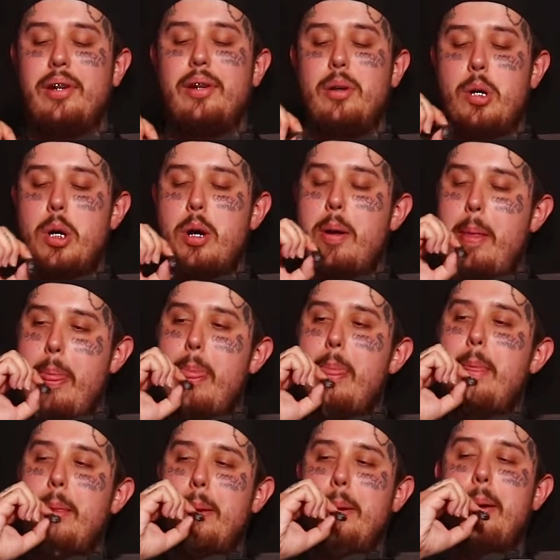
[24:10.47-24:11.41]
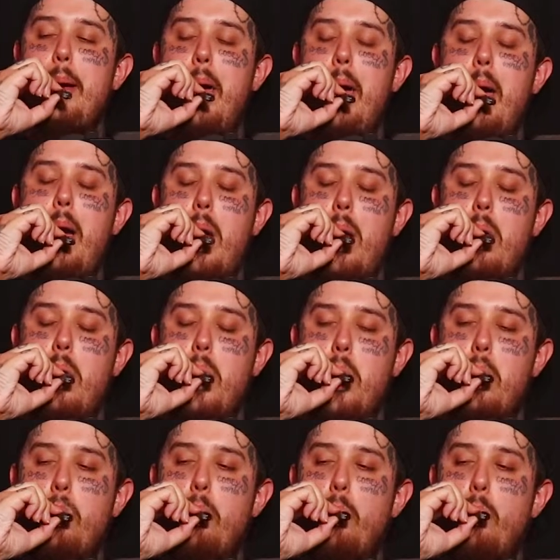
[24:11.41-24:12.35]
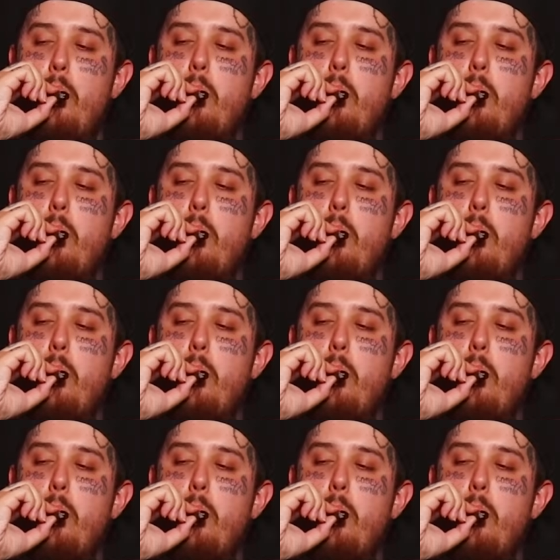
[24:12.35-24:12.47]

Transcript: Yeah, yeah. That's T- respect.